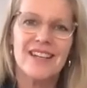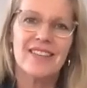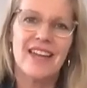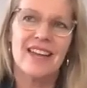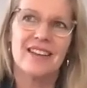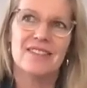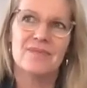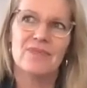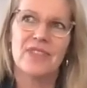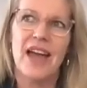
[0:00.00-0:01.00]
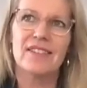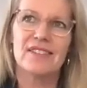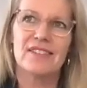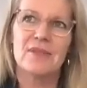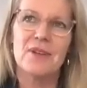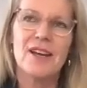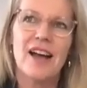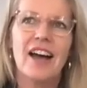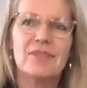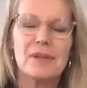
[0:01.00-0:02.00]
then
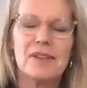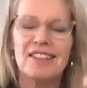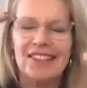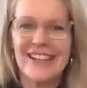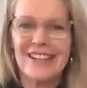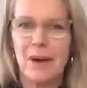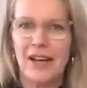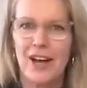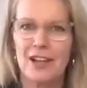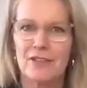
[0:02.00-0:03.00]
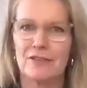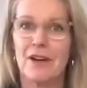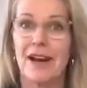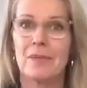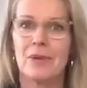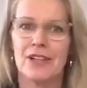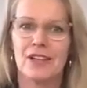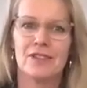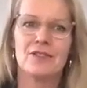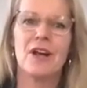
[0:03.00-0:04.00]
I suppose that's in my kind of framework
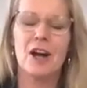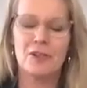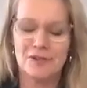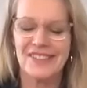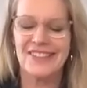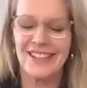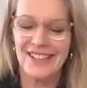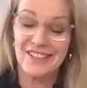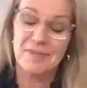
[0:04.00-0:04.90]
of resilience.